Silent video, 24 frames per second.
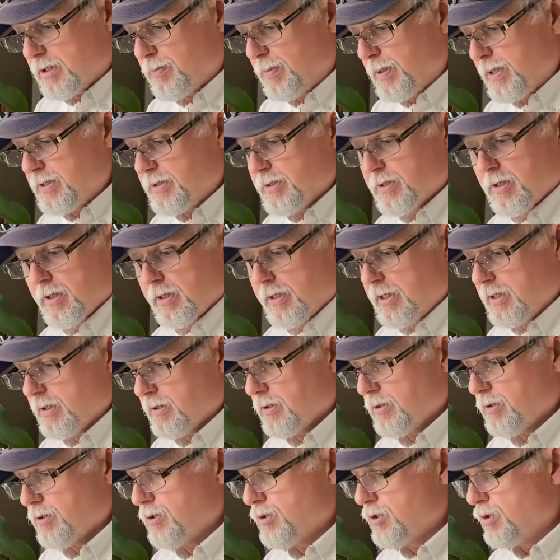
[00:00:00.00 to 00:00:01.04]
basically it.
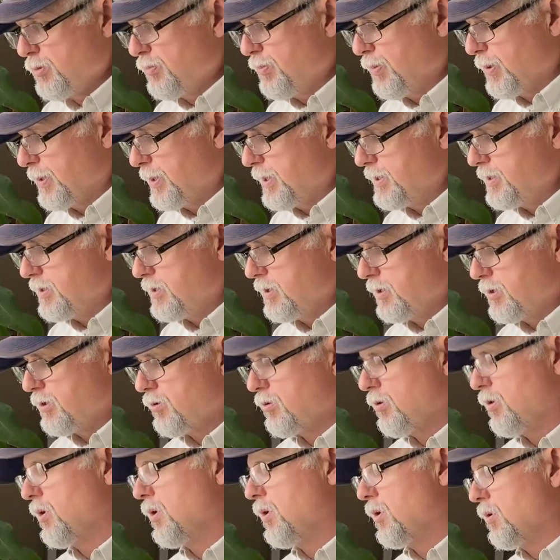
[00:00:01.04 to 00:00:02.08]
They're super easy to
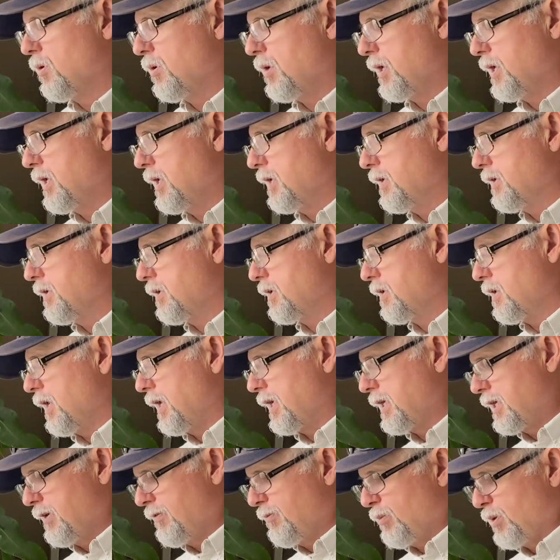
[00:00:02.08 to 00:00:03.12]
grow, and
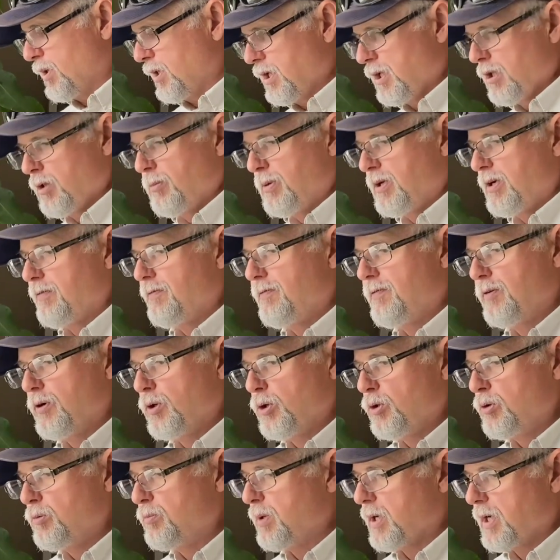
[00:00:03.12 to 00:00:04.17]
I give them a little bit of
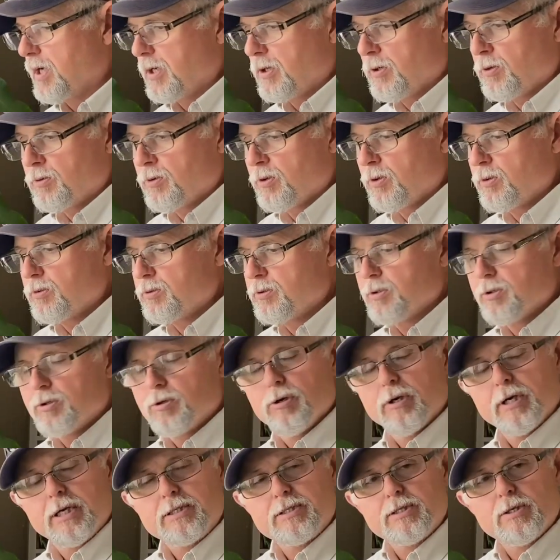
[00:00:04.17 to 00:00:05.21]
food, but I don't go too
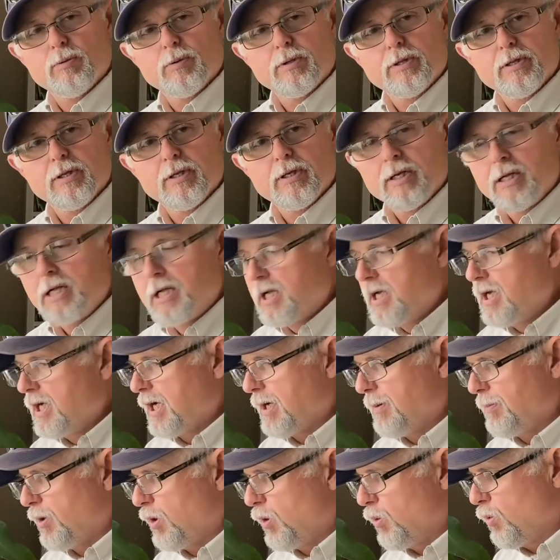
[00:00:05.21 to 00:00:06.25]
crazy with it,
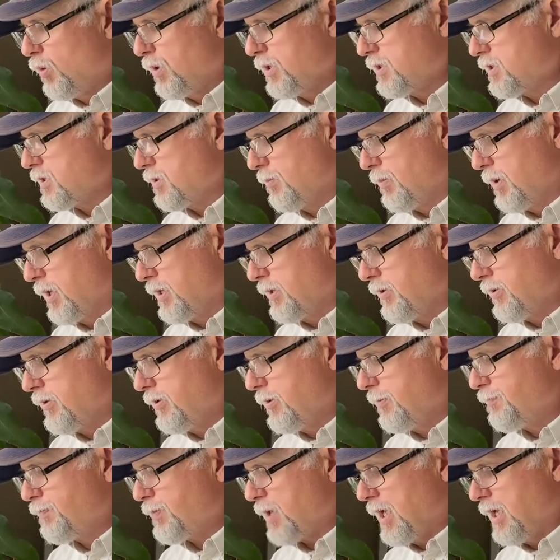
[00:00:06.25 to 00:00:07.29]
about once a
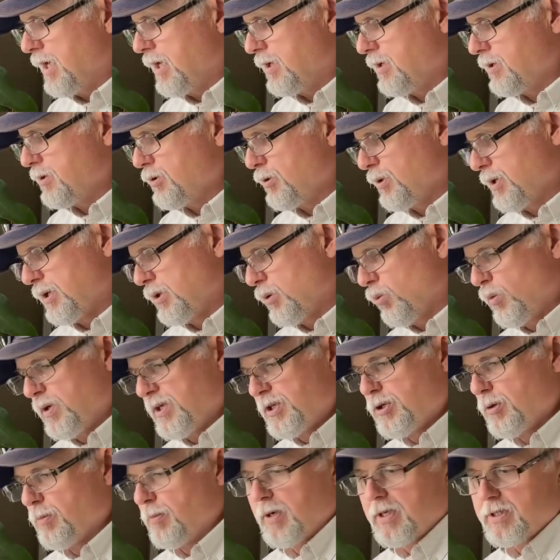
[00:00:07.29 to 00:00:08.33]
month. And during the
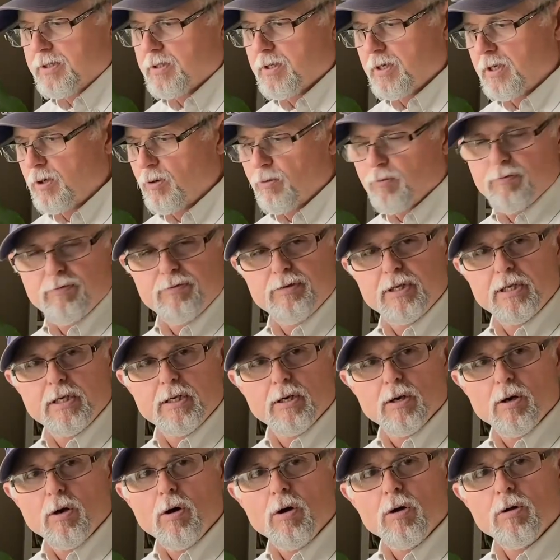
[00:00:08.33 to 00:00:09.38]
winter months, I don't feed
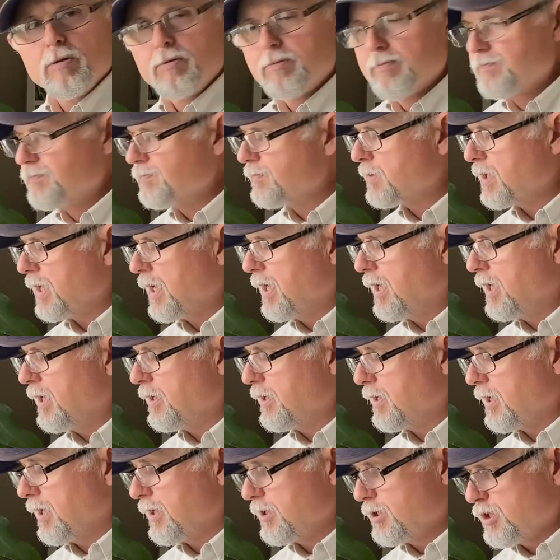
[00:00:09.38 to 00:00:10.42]
at all.
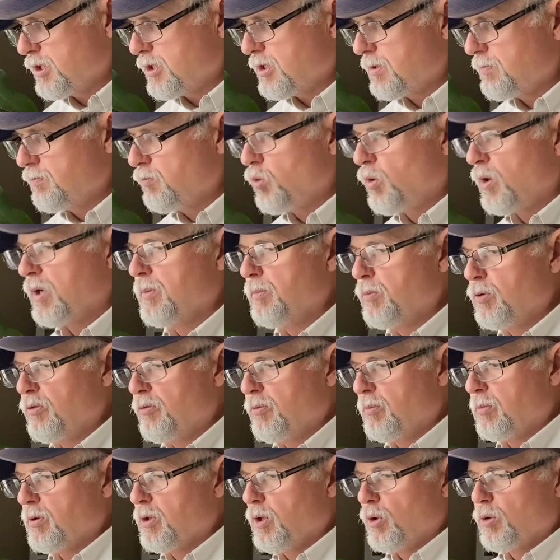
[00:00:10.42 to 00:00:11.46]
And I just want to move
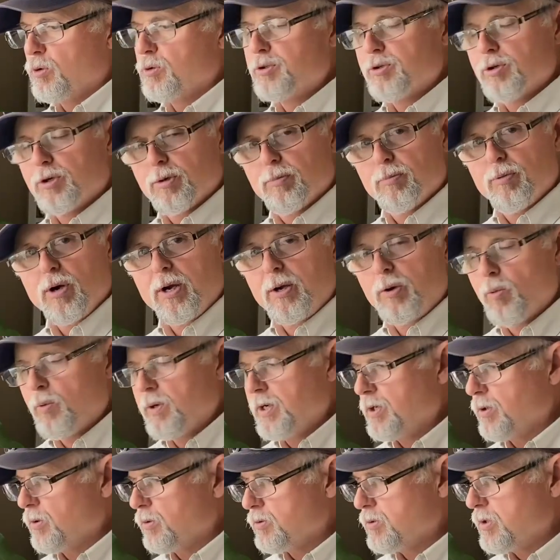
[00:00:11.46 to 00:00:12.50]
them closer to bright
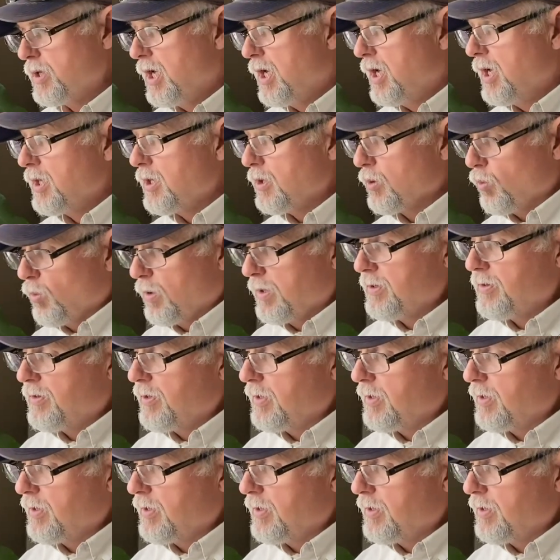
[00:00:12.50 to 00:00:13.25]
windows. The one